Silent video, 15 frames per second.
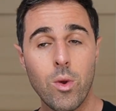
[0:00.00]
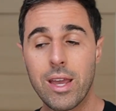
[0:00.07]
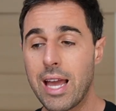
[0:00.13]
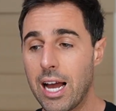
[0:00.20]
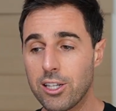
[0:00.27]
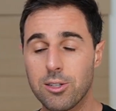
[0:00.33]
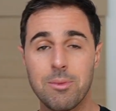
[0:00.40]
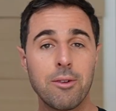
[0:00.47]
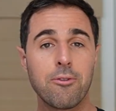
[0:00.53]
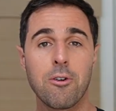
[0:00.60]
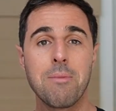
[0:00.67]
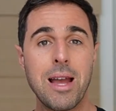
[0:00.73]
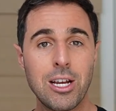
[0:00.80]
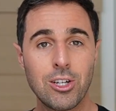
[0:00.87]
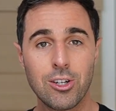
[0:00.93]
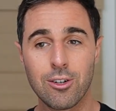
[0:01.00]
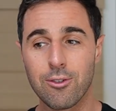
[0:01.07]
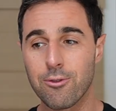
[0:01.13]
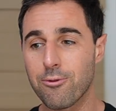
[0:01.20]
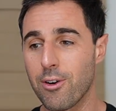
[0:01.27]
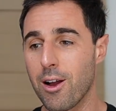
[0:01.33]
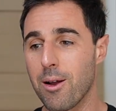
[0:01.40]
We got some
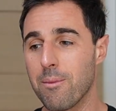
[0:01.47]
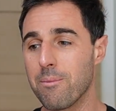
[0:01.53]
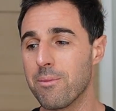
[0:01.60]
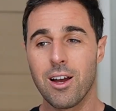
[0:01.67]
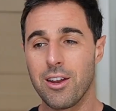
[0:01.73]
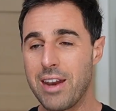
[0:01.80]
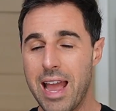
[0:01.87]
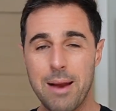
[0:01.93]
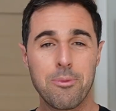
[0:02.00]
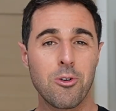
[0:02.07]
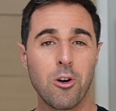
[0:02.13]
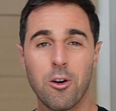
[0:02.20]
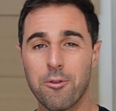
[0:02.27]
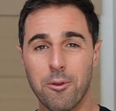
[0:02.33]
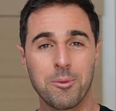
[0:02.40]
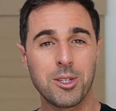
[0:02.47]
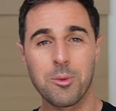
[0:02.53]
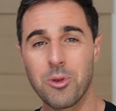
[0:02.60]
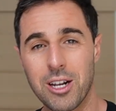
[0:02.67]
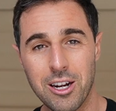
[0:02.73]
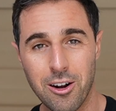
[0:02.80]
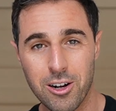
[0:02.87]
information from a neighbor or from
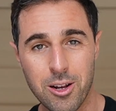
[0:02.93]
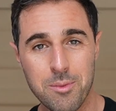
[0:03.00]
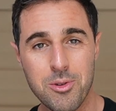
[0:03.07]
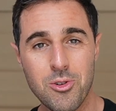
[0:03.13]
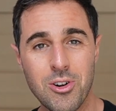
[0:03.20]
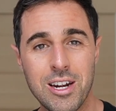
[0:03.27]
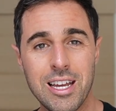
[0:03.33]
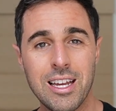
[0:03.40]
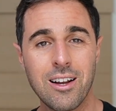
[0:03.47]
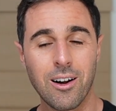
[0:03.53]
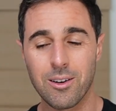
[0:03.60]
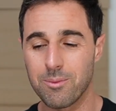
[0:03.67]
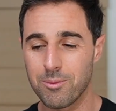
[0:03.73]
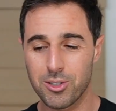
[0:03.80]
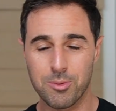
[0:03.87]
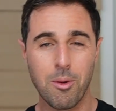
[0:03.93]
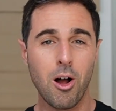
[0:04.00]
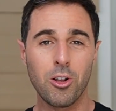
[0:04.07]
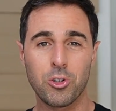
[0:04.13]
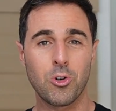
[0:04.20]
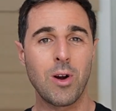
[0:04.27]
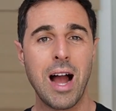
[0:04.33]
someone in our community or
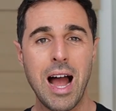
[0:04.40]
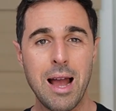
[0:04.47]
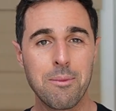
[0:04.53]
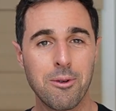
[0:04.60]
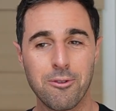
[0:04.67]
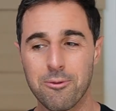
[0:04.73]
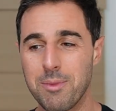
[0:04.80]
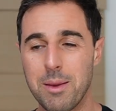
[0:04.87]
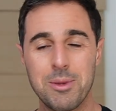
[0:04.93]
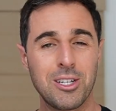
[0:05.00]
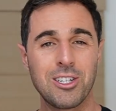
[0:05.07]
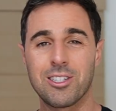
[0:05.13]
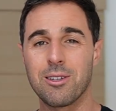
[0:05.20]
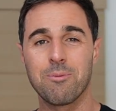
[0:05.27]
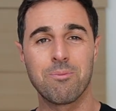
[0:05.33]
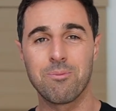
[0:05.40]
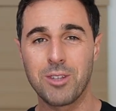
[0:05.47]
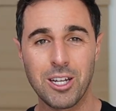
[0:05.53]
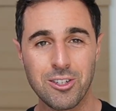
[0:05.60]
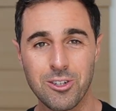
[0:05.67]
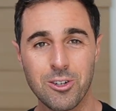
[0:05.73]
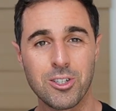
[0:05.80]
small tribe of maybe just a
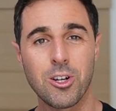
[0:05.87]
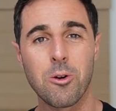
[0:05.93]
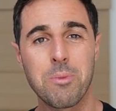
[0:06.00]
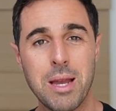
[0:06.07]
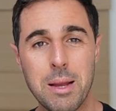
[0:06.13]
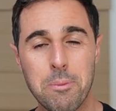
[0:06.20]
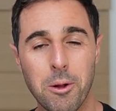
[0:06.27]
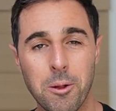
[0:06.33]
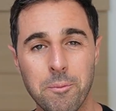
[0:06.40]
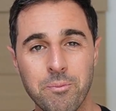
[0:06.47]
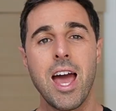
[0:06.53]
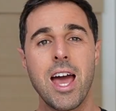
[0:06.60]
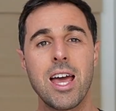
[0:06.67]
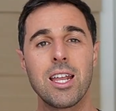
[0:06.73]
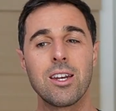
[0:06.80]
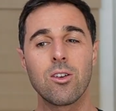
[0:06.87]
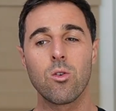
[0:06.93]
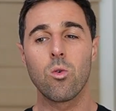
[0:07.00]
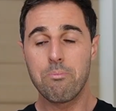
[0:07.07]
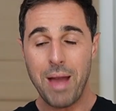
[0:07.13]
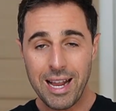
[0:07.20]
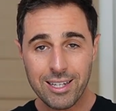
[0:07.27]
dozen or so people. And
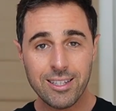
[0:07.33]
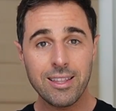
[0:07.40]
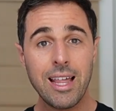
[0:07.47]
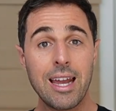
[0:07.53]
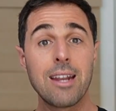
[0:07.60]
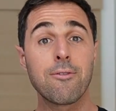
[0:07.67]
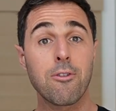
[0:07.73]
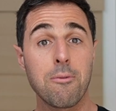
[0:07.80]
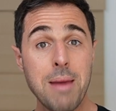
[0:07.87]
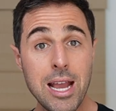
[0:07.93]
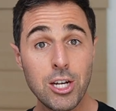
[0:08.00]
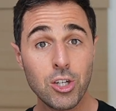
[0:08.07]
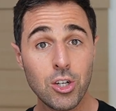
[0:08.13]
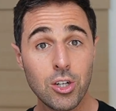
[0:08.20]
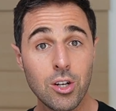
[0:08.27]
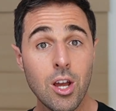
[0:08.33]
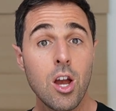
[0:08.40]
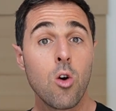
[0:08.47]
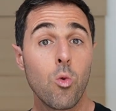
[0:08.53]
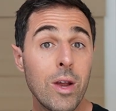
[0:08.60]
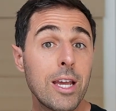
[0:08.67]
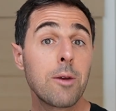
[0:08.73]
based on that information,
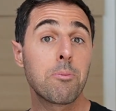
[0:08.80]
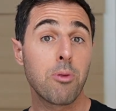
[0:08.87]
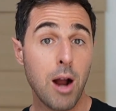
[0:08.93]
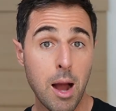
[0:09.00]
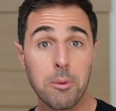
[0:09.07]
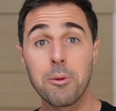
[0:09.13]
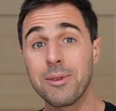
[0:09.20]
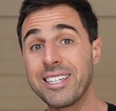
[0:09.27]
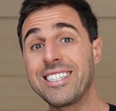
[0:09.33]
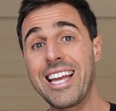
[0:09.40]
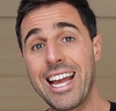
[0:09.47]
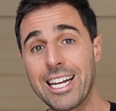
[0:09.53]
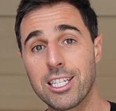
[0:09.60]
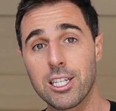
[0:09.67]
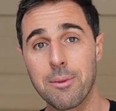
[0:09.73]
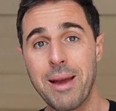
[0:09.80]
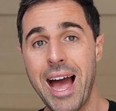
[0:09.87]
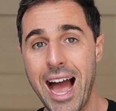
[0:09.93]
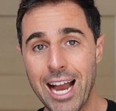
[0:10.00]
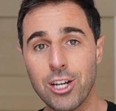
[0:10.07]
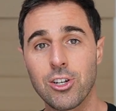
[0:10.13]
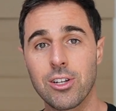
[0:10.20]
we could probably take some
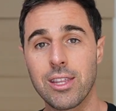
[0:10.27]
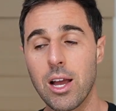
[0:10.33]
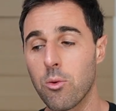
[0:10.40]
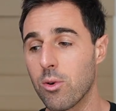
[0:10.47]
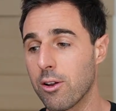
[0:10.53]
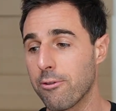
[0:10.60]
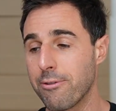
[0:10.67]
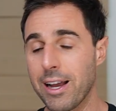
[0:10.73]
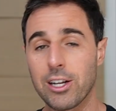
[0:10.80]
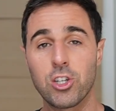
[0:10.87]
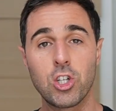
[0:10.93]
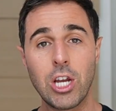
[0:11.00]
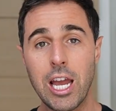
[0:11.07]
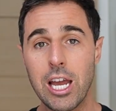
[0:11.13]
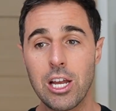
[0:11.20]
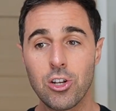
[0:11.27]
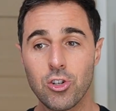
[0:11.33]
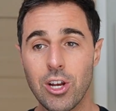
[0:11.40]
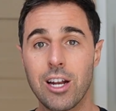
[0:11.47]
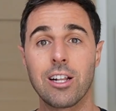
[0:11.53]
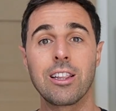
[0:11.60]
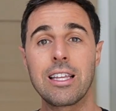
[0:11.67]
action that would affect change
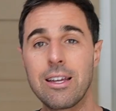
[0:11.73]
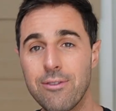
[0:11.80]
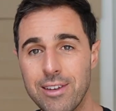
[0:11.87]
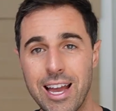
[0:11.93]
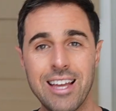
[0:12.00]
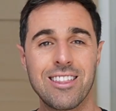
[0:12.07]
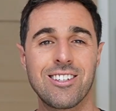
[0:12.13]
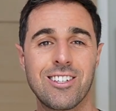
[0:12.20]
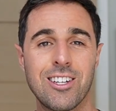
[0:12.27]
and alleviate the